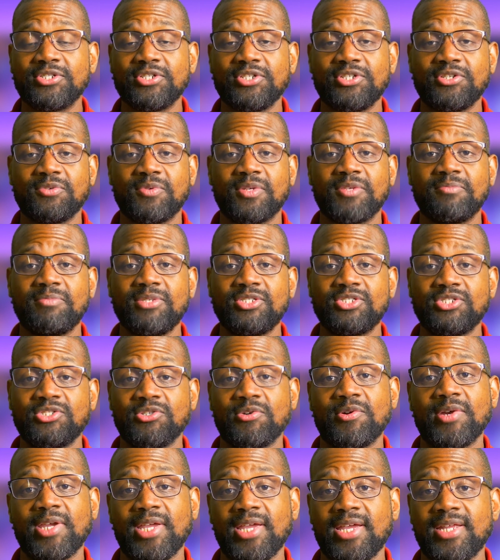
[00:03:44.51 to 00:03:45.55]
You don't want to be
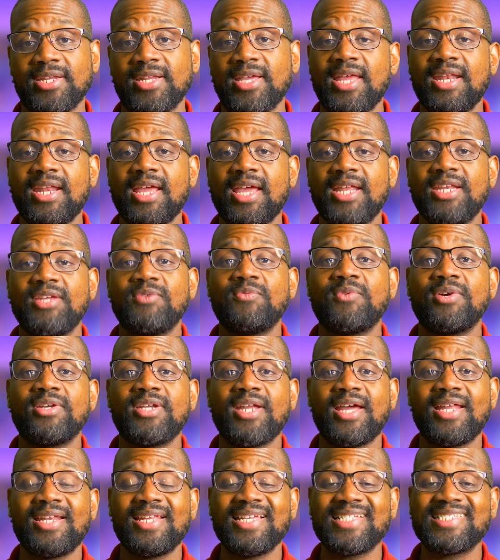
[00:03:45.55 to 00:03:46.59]
storing it in anywhere
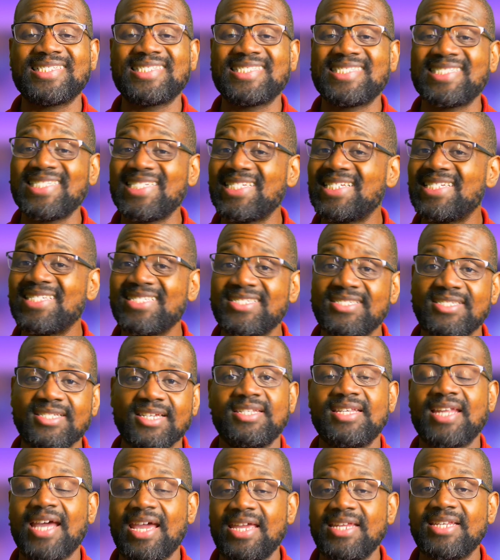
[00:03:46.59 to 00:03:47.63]
that exceeds
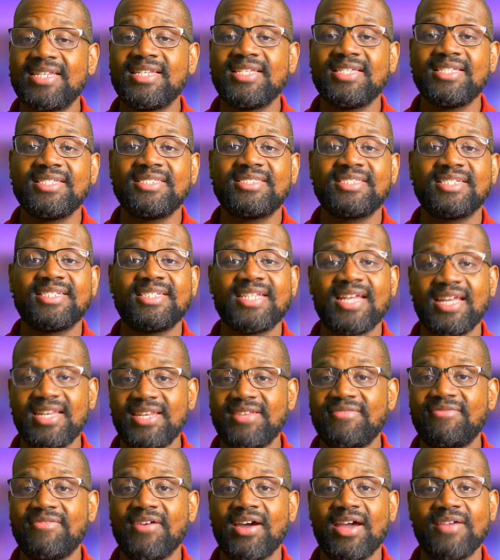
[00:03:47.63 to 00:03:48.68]
90 to
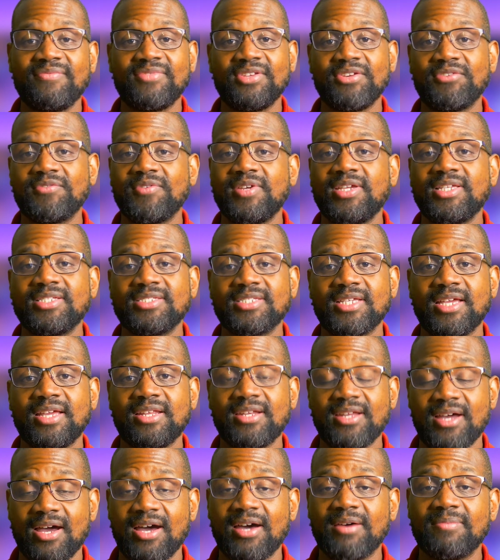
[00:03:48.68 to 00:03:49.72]
95 degrees
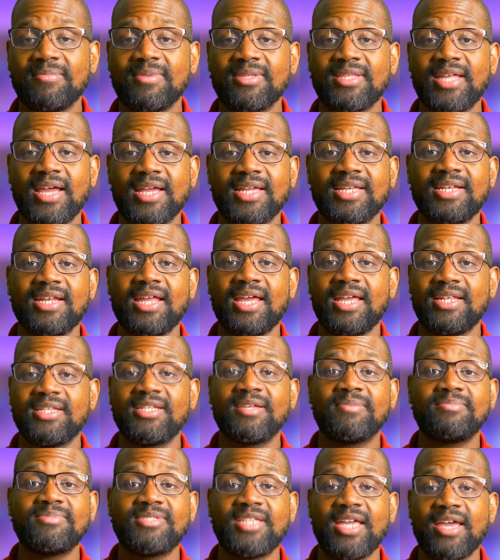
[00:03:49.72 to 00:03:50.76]
and up. That can end
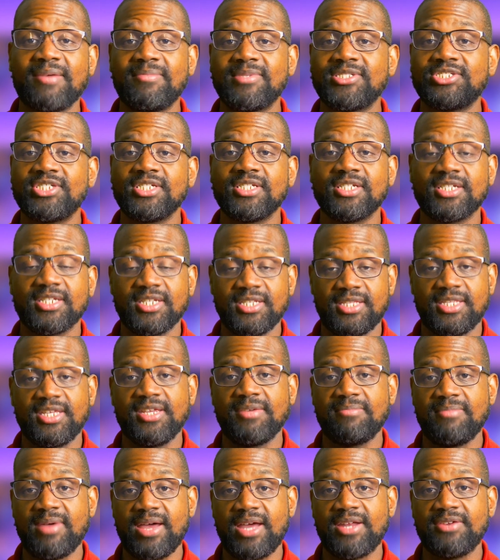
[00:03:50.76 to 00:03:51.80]
up damaging the
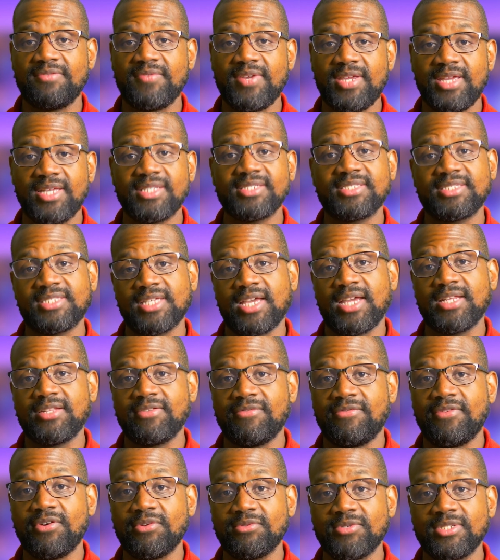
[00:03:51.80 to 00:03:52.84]
lithium battery inside the
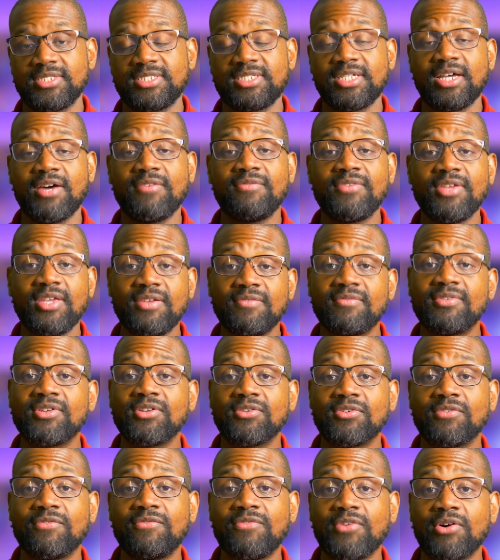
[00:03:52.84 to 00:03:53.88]
phone itself. Even
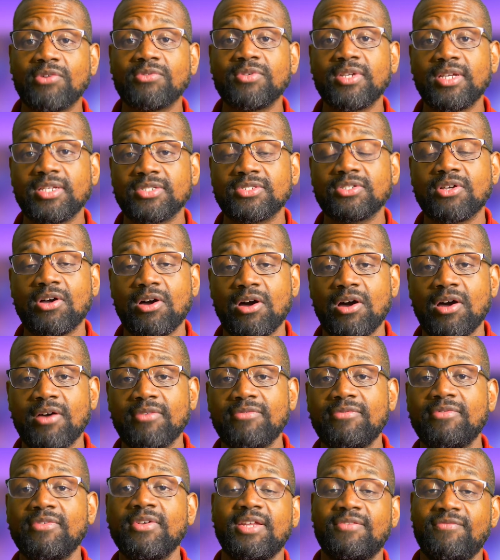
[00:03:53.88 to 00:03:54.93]
though the phone is
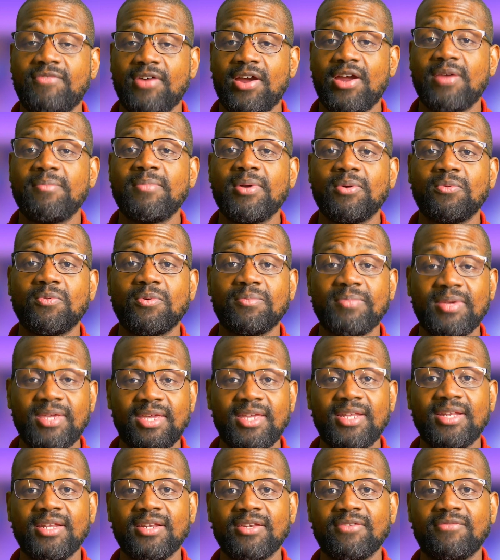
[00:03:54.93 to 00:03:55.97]
off, the environment will be
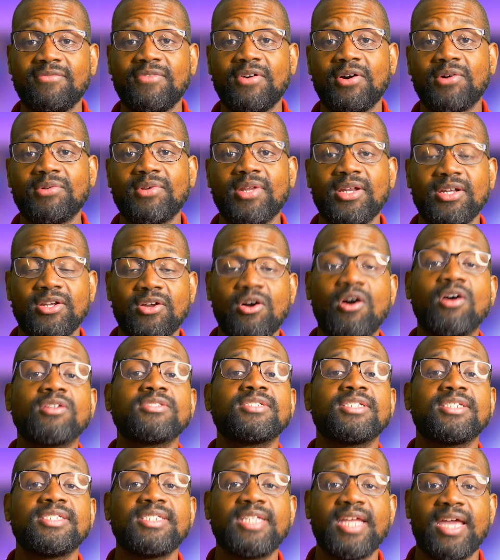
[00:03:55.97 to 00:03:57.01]
heating the phone and
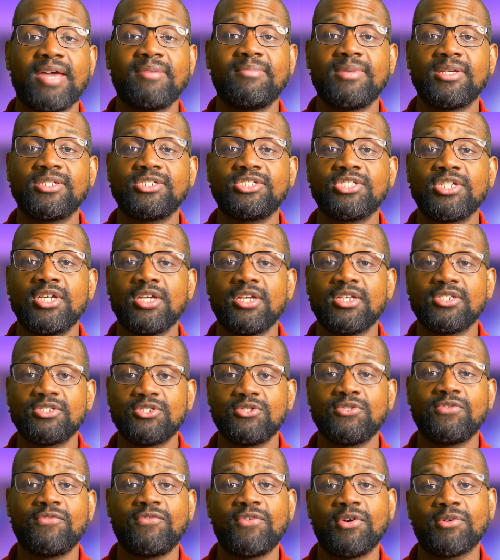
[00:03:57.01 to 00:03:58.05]
causing damage
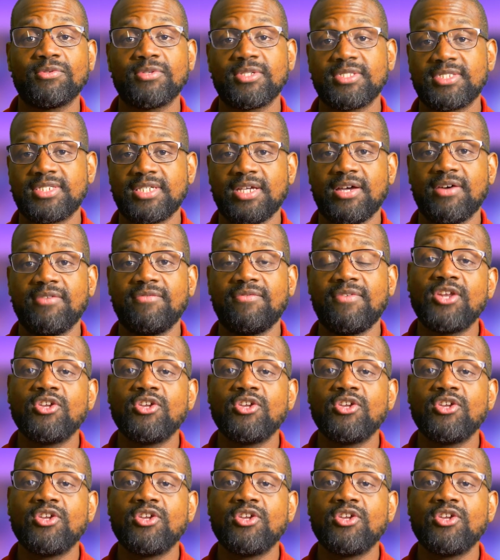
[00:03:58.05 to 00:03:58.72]
to the phone itself.